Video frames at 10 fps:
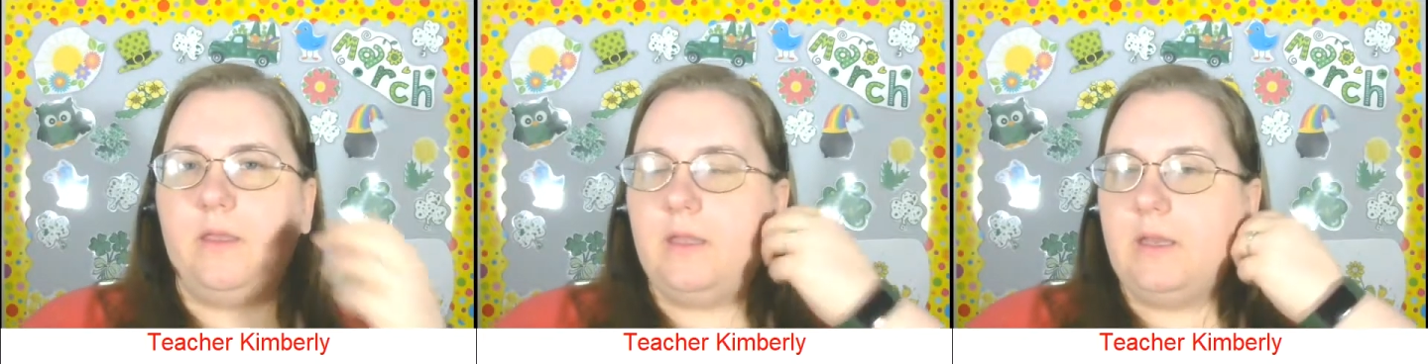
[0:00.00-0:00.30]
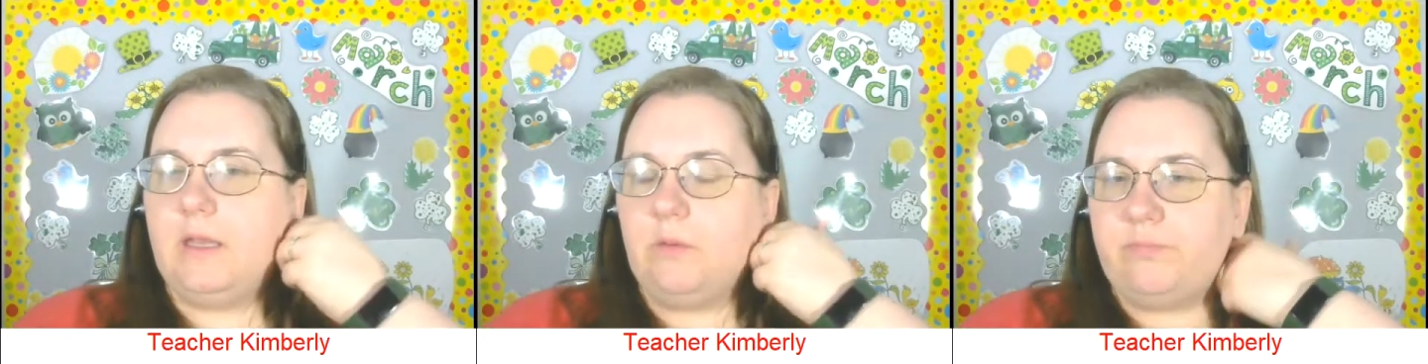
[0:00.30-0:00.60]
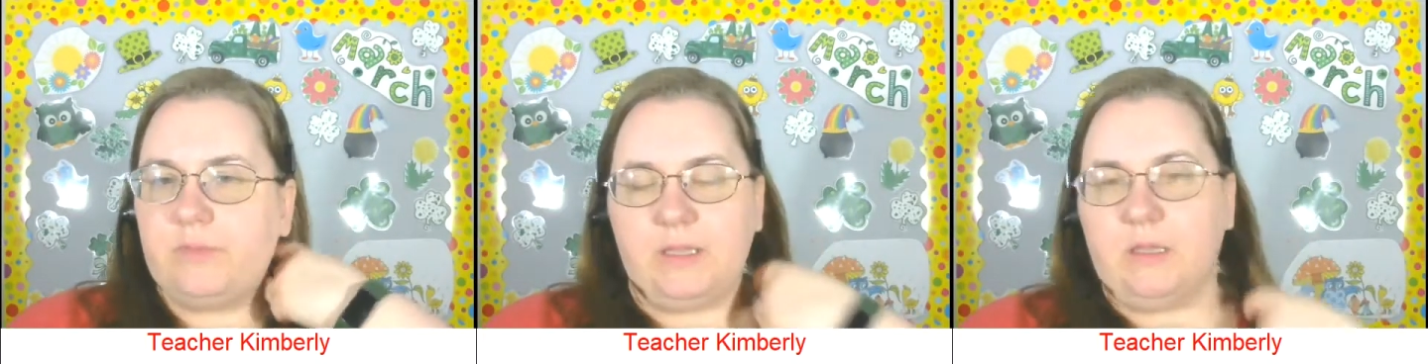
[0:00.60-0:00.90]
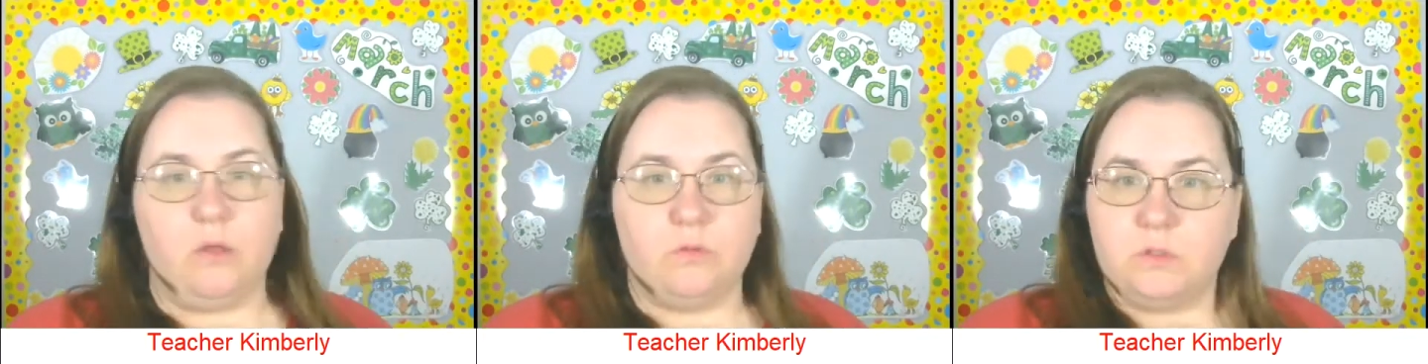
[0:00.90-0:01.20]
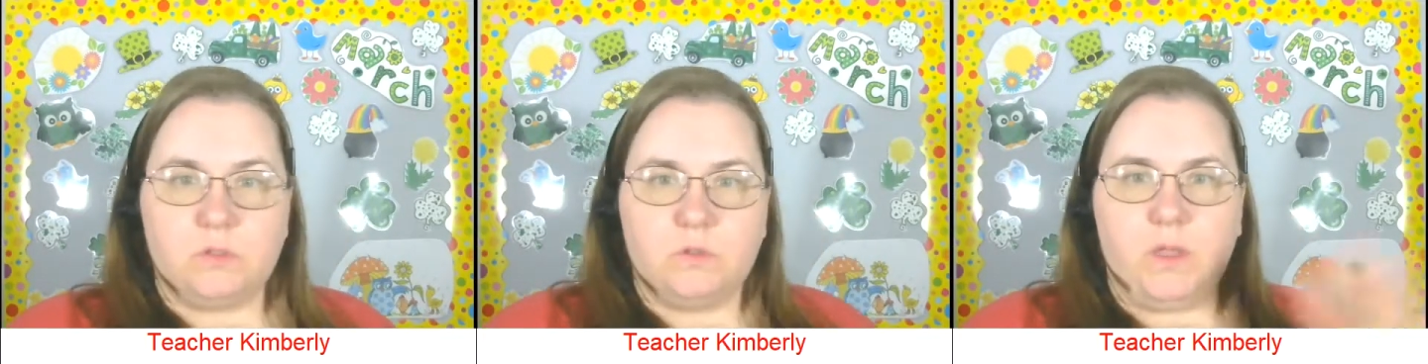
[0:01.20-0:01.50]
anything
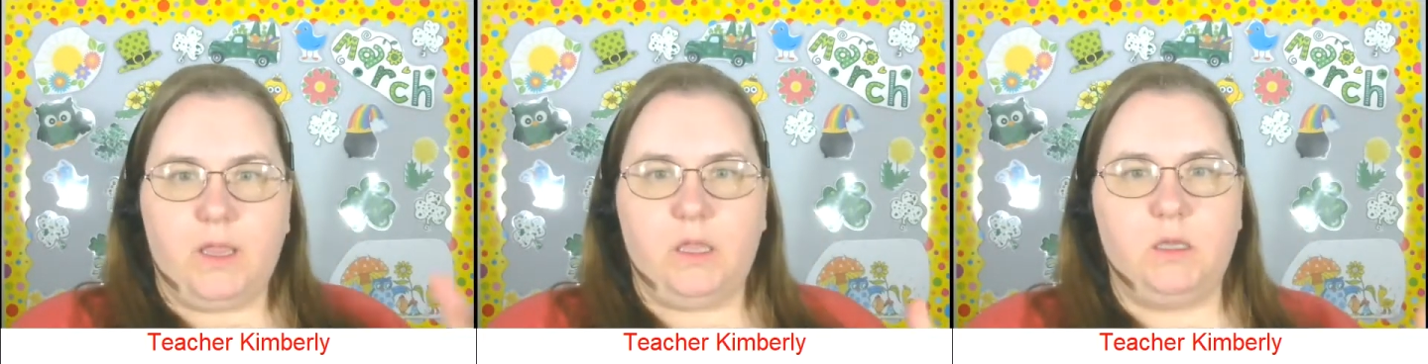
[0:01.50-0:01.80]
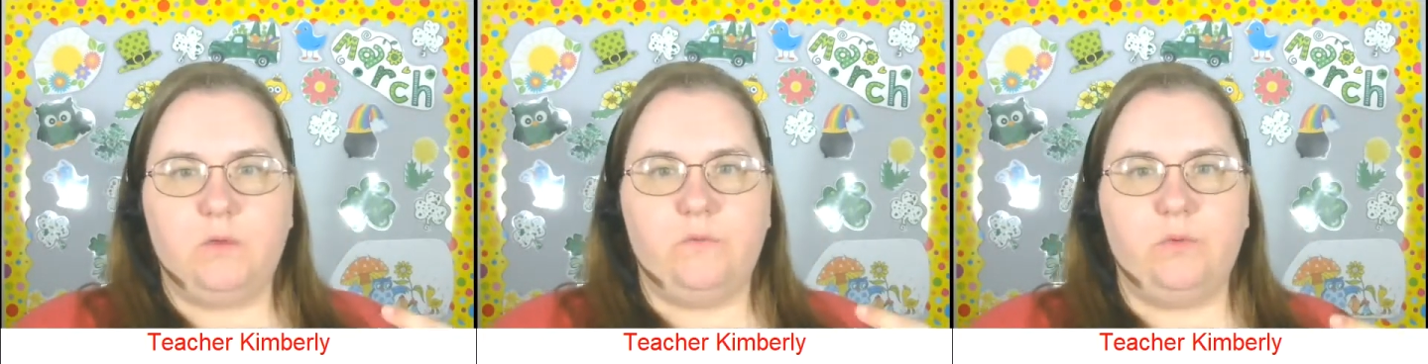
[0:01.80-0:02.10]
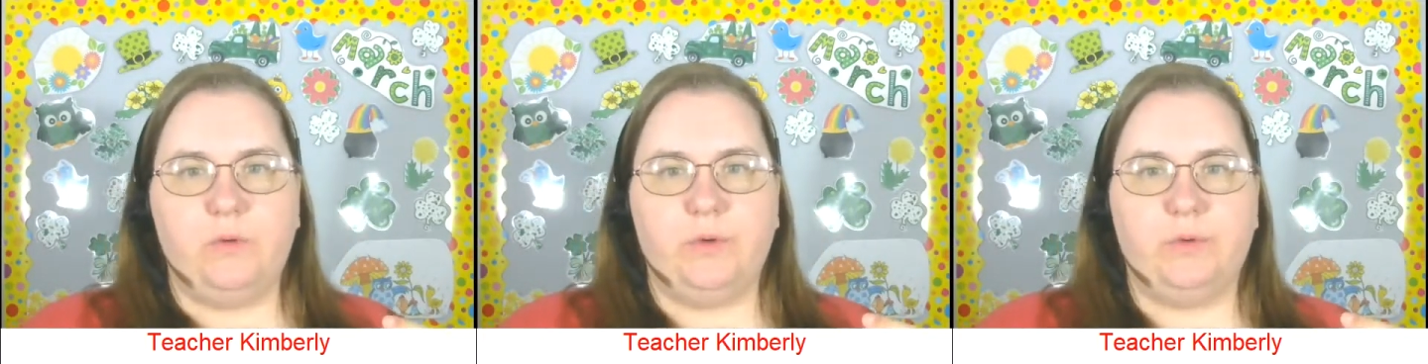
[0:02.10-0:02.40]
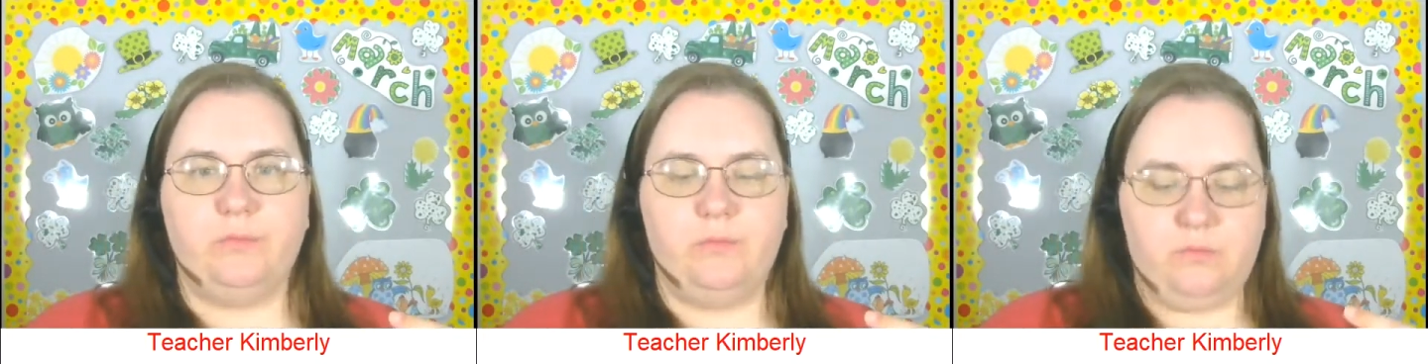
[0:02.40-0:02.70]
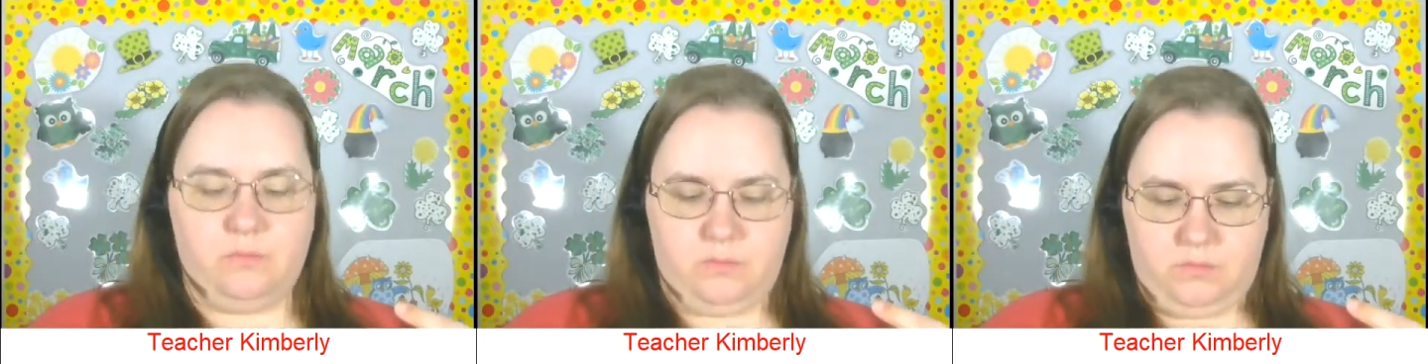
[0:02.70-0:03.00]
else, like for
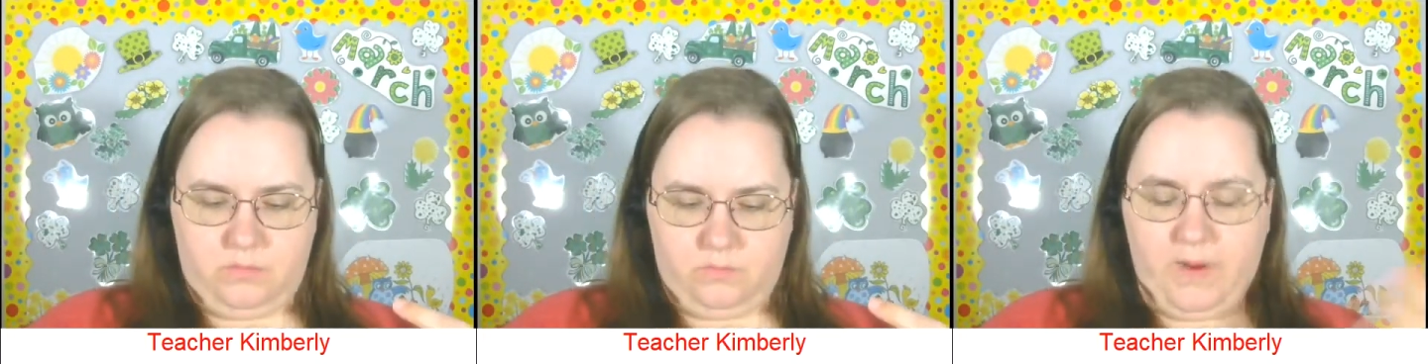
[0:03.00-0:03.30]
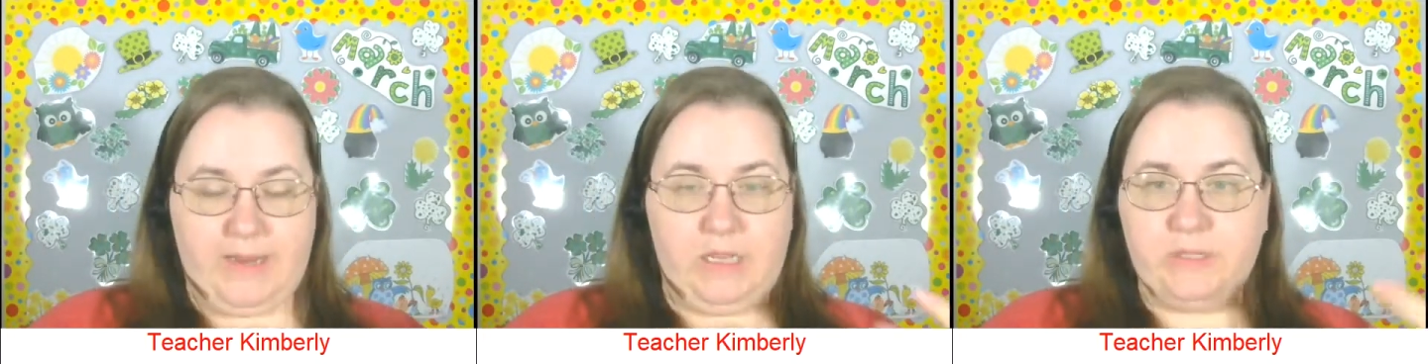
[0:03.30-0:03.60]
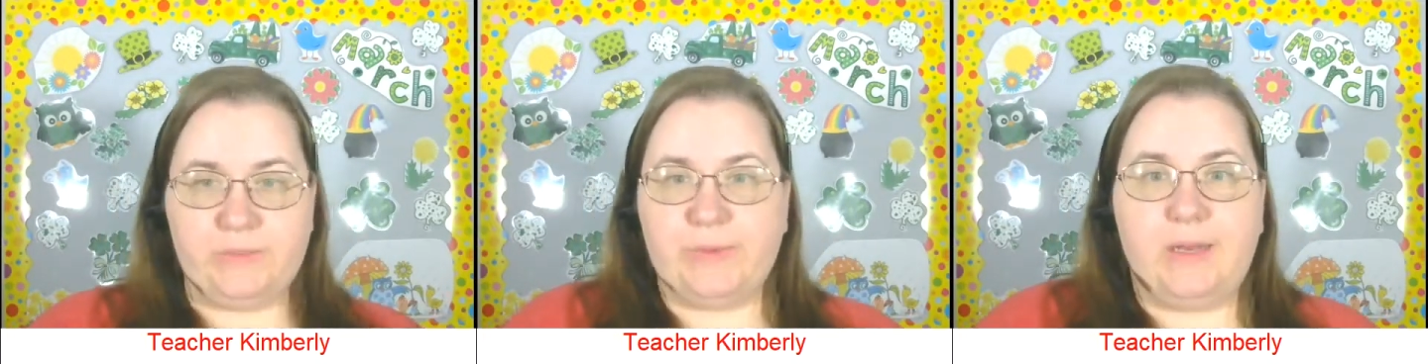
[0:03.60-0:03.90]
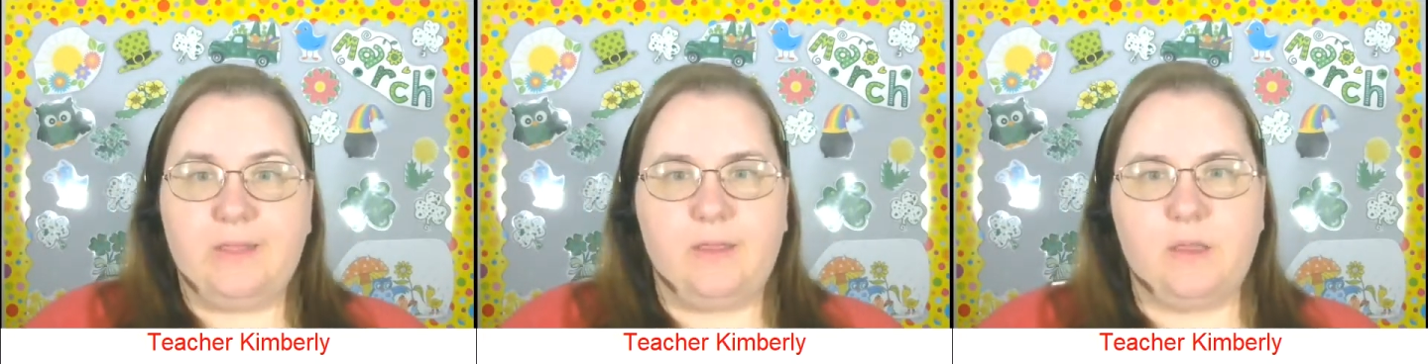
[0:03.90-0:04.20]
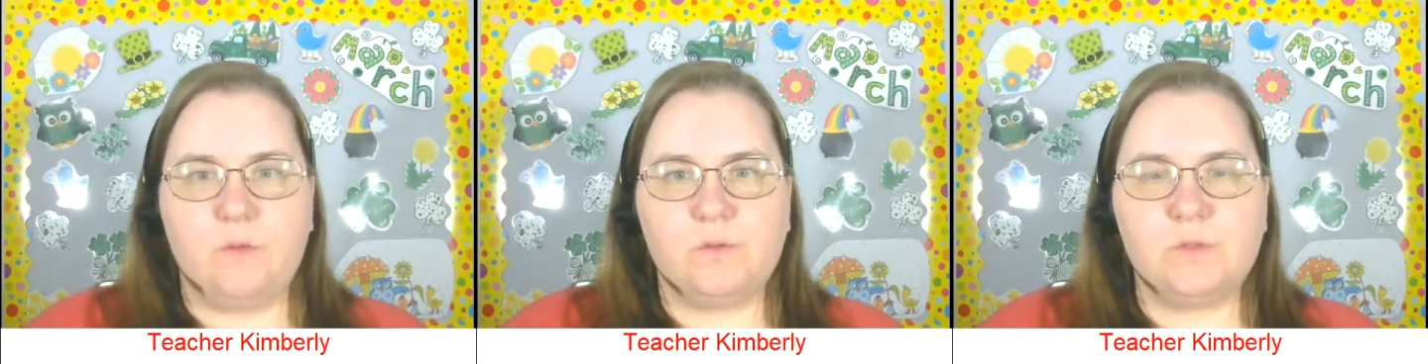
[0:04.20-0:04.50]
ratings or anything
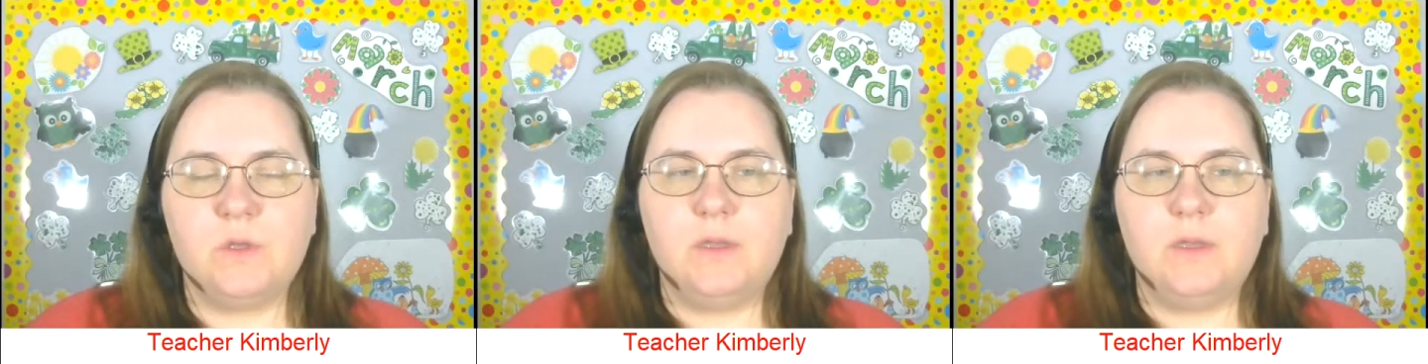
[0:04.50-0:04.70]
else.